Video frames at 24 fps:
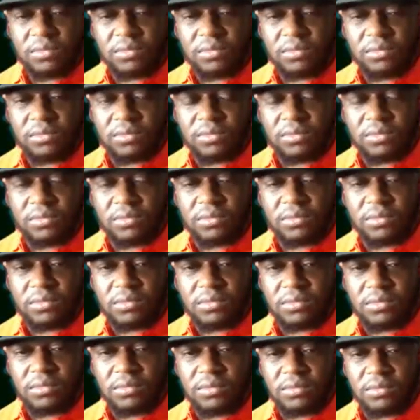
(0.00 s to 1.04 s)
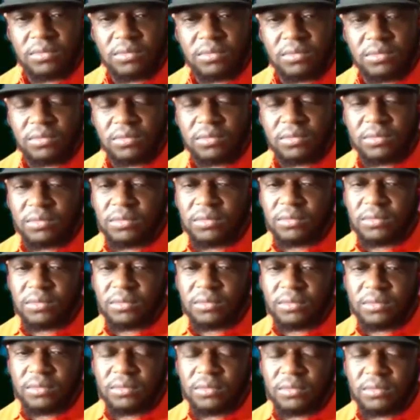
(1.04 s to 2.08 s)

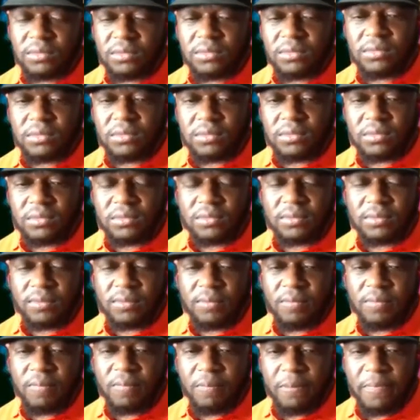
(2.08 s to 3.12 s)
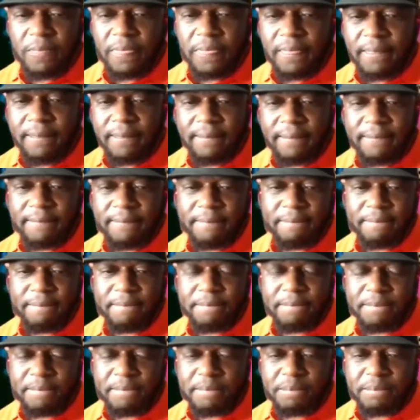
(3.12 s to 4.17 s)

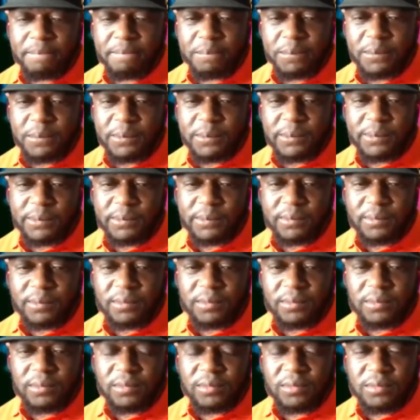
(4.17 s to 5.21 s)
[no speech]